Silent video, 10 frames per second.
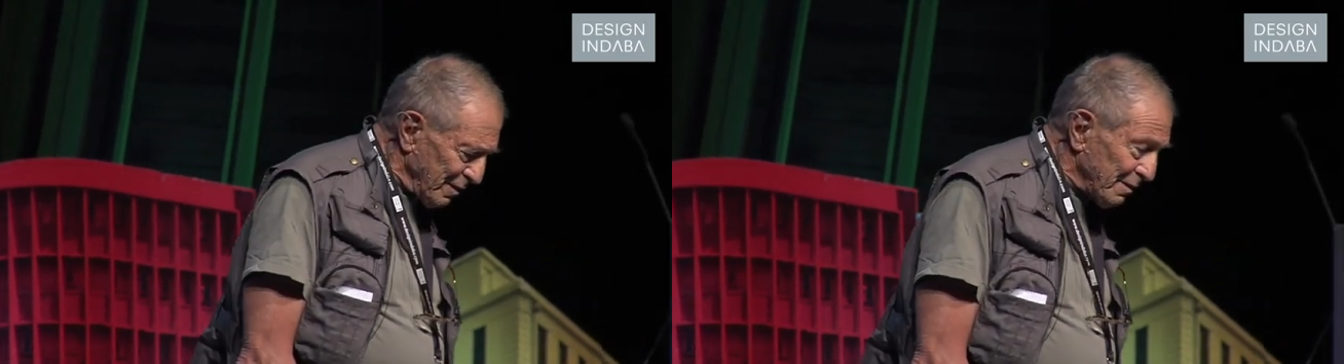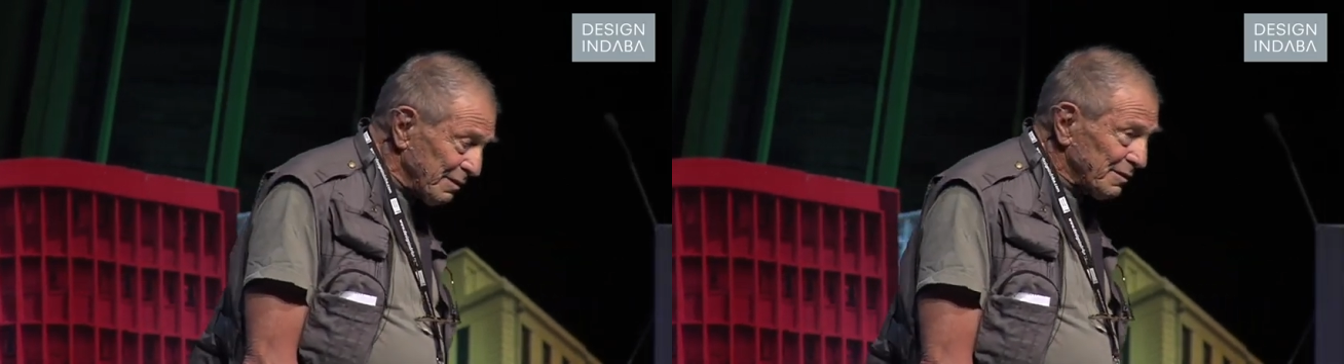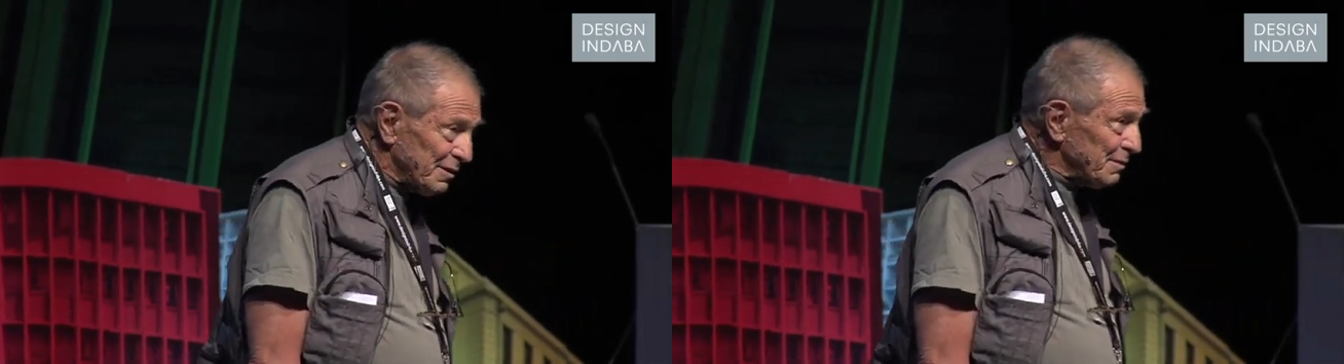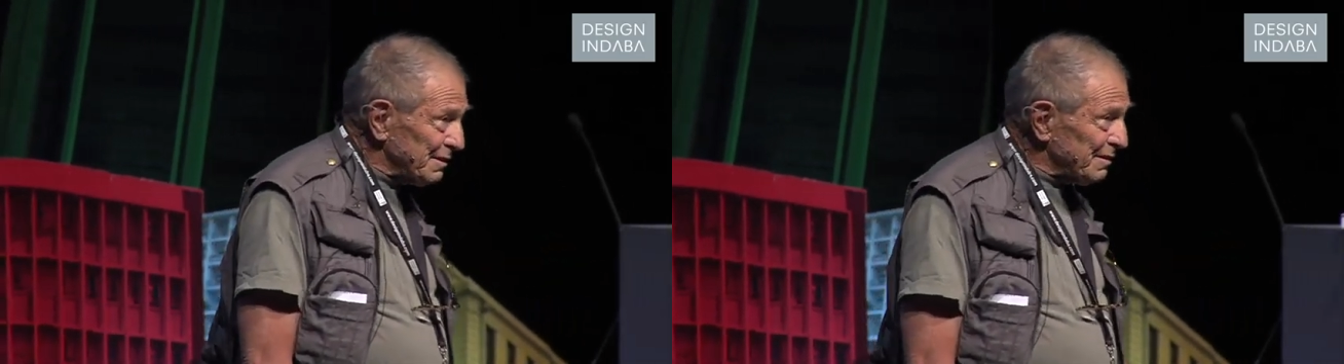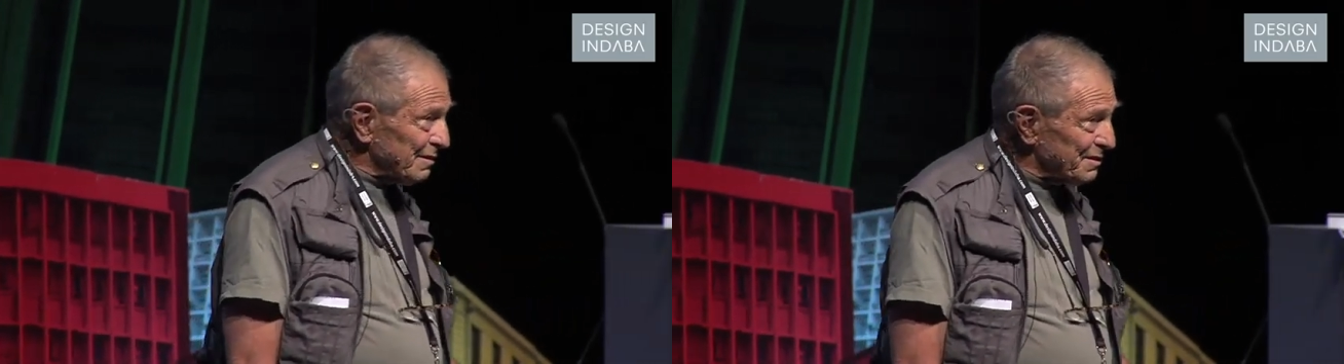think she was
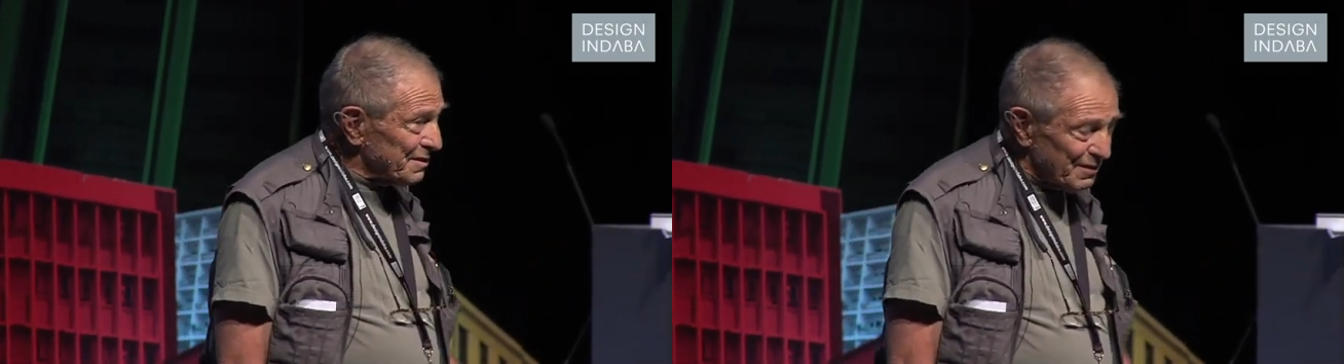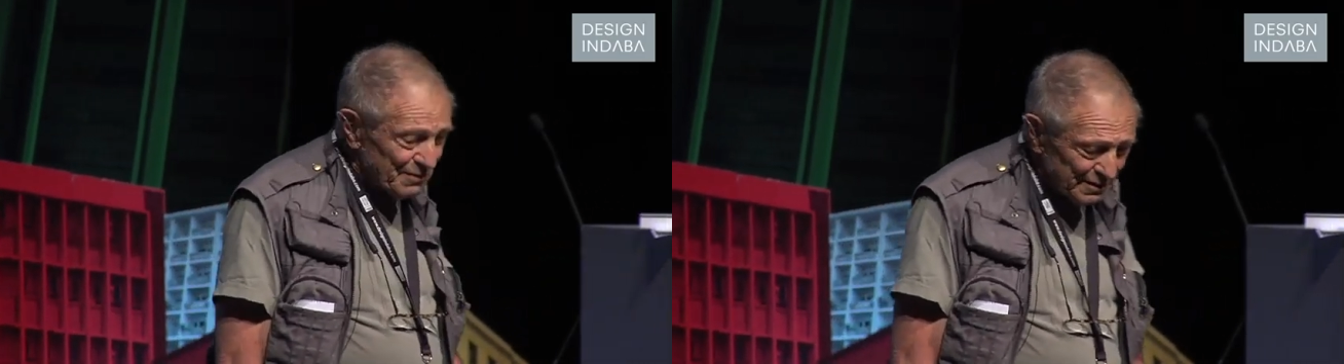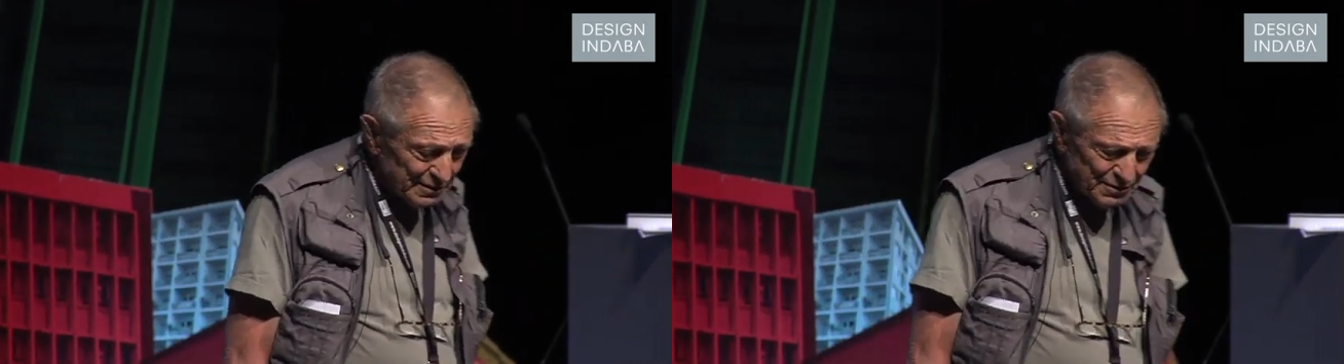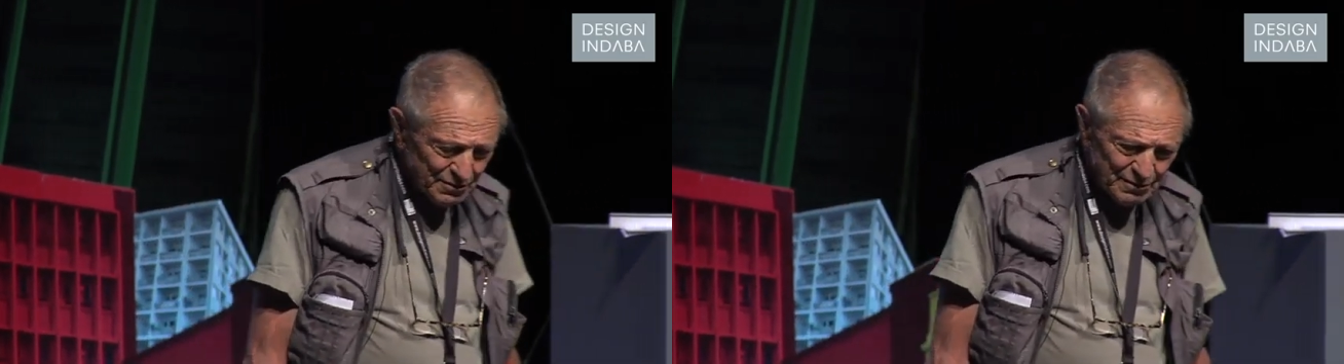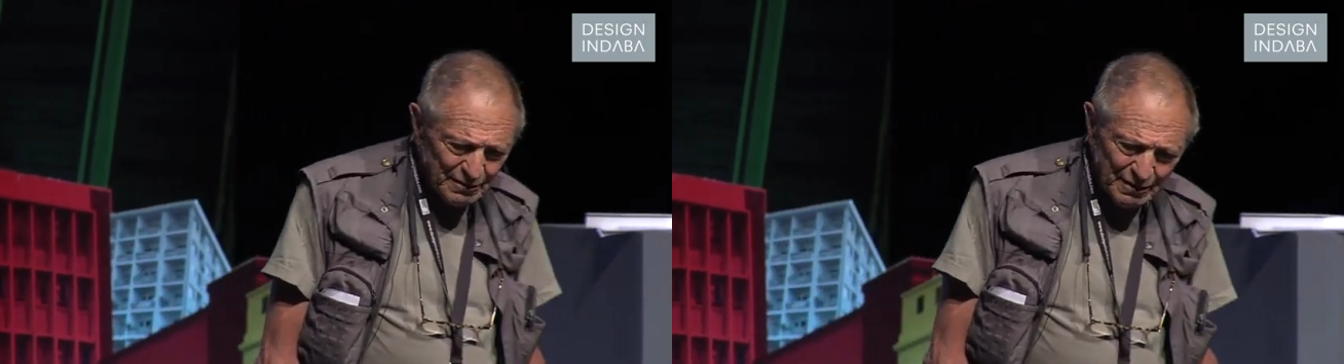in her 70s or
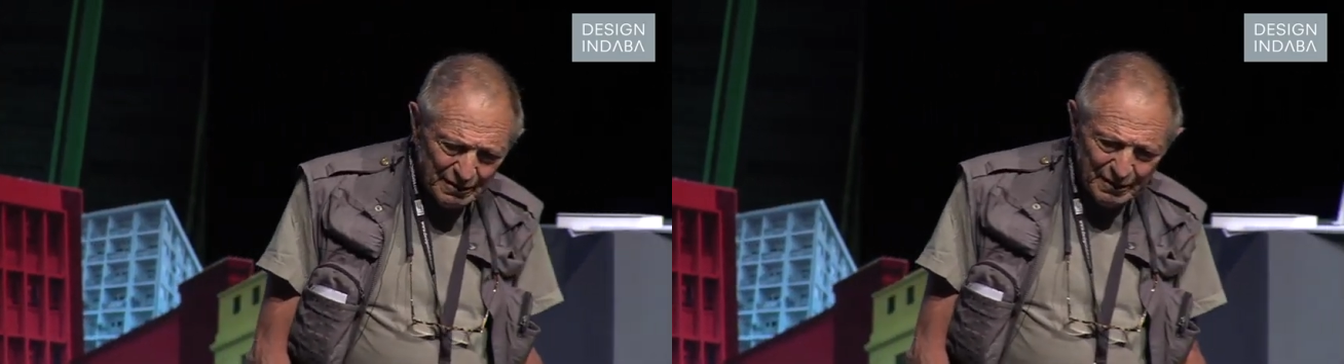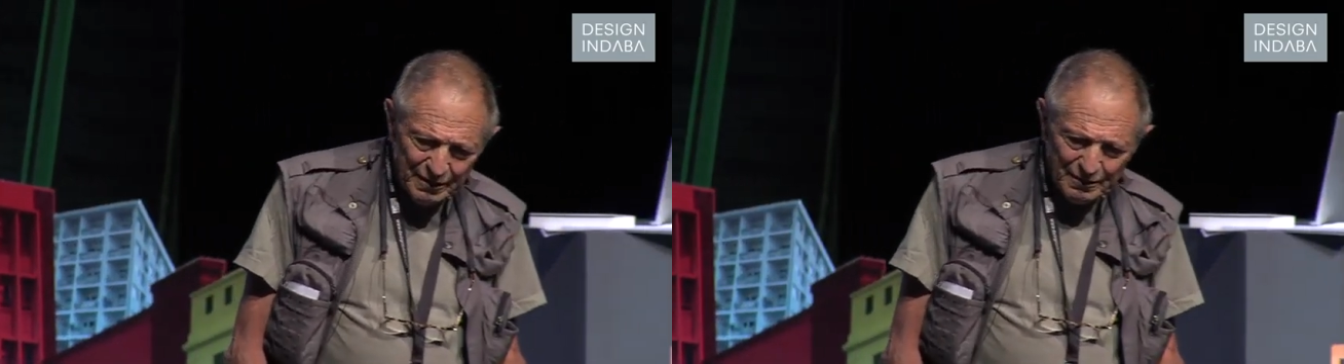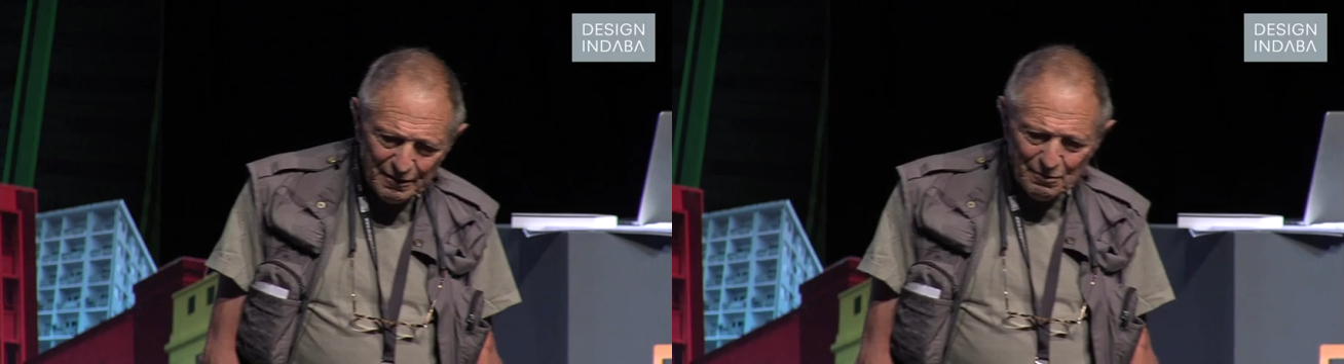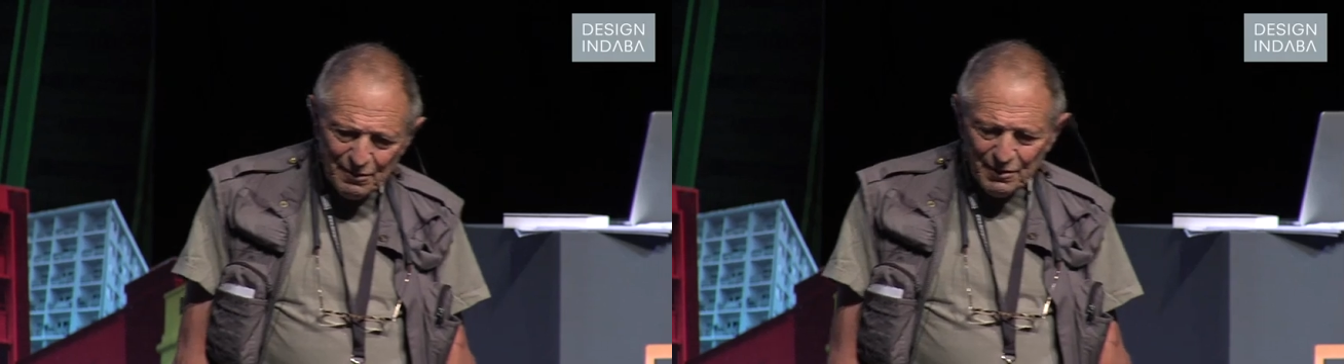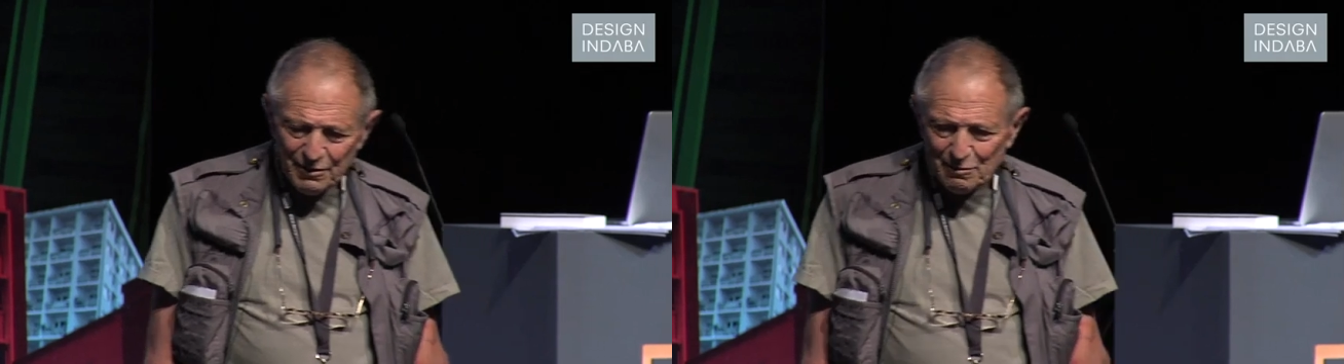
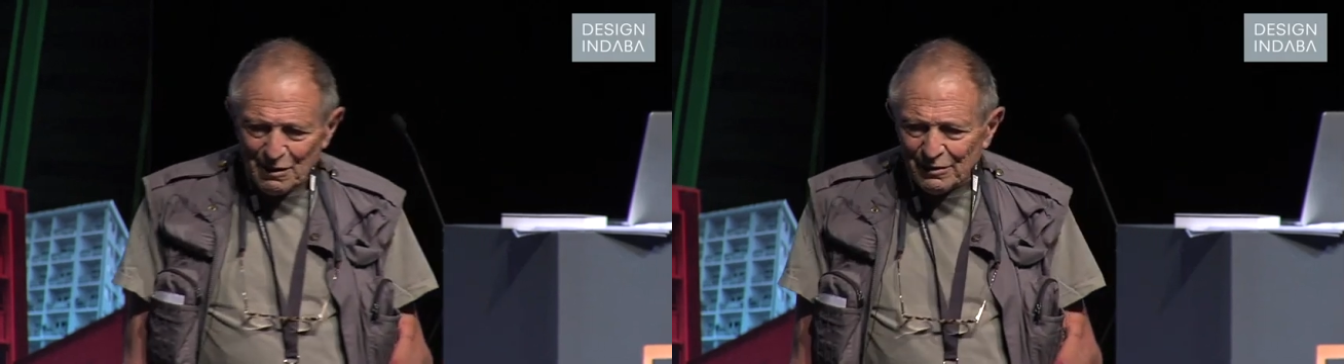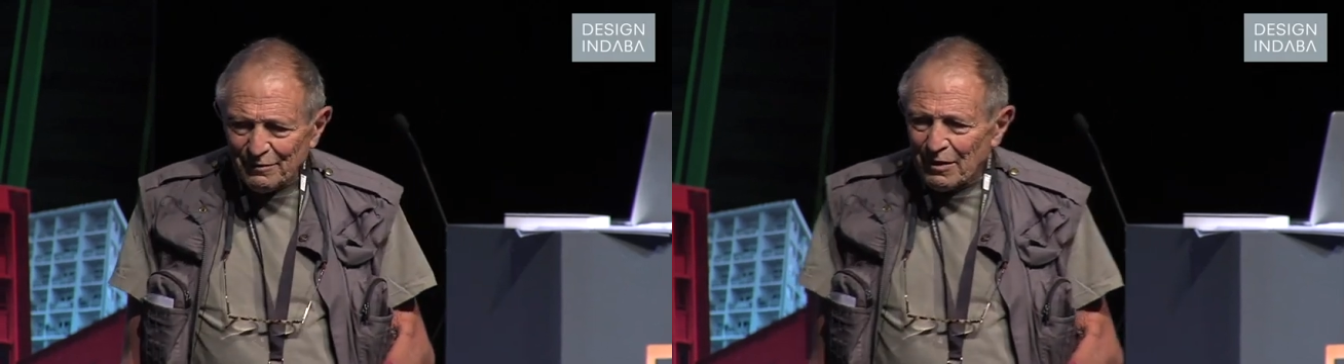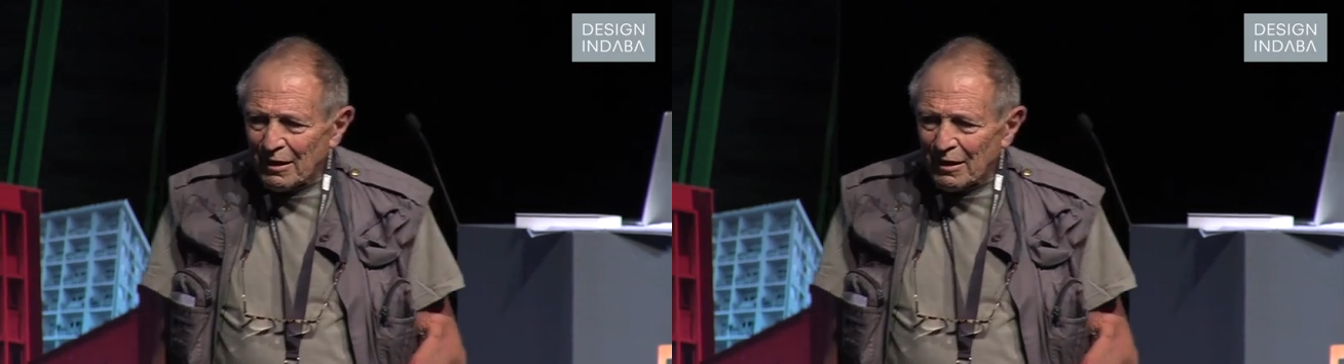thereabout,